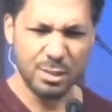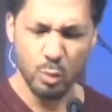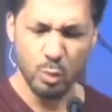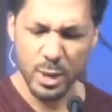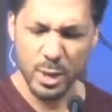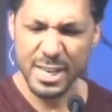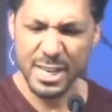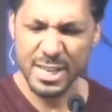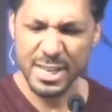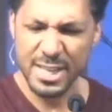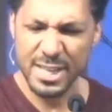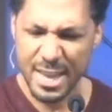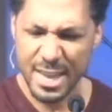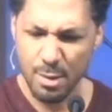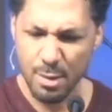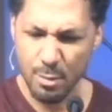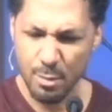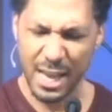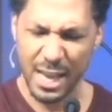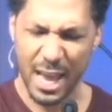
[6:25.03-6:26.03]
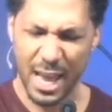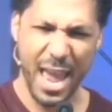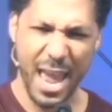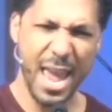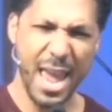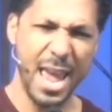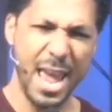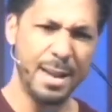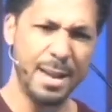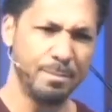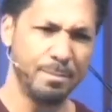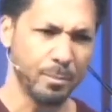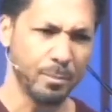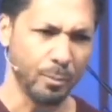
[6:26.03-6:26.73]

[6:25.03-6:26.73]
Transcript: written that he was a head